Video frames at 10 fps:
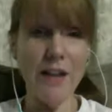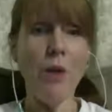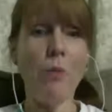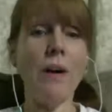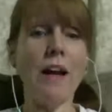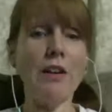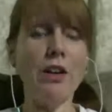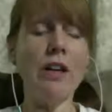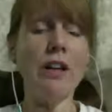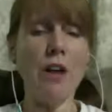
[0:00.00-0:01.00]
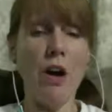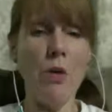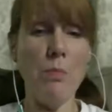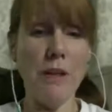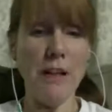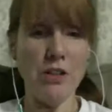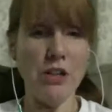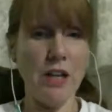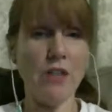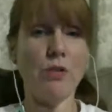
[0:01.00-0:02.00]
when I look at open
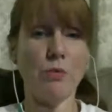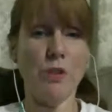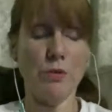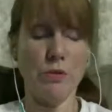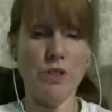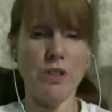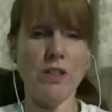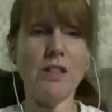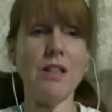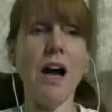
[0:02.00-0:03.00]
educational resources,